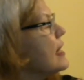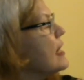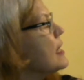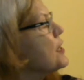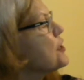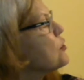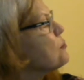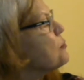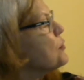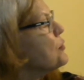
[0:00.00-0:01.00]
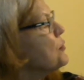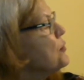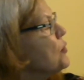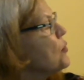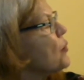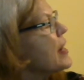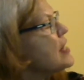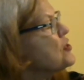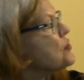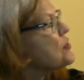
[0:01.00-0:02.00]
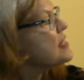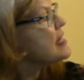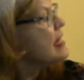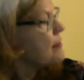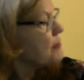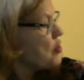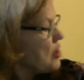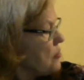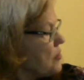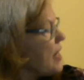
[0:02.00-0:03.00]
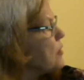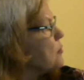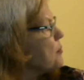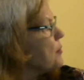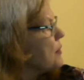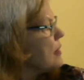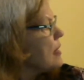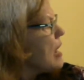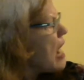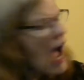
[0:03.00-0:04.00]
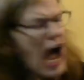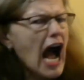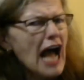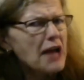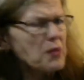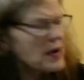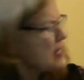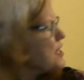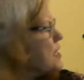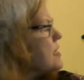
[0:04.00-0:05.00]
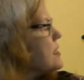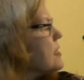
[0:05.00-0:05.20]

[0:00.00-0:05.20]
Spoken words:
Little Blue went to see if she could help. "I want it,"